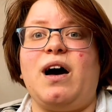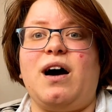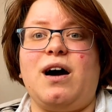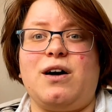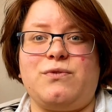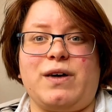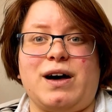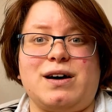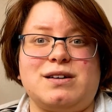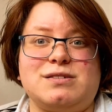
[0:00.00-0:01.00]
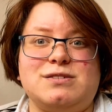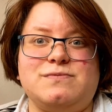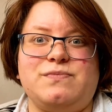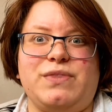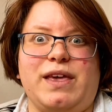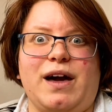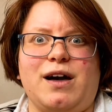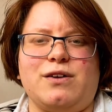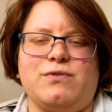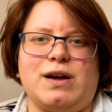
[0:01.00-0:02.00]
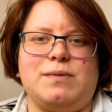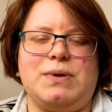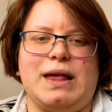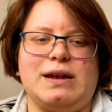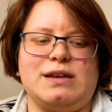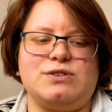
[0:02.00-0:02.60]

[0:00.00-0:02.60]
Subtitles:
that yeah, they are planning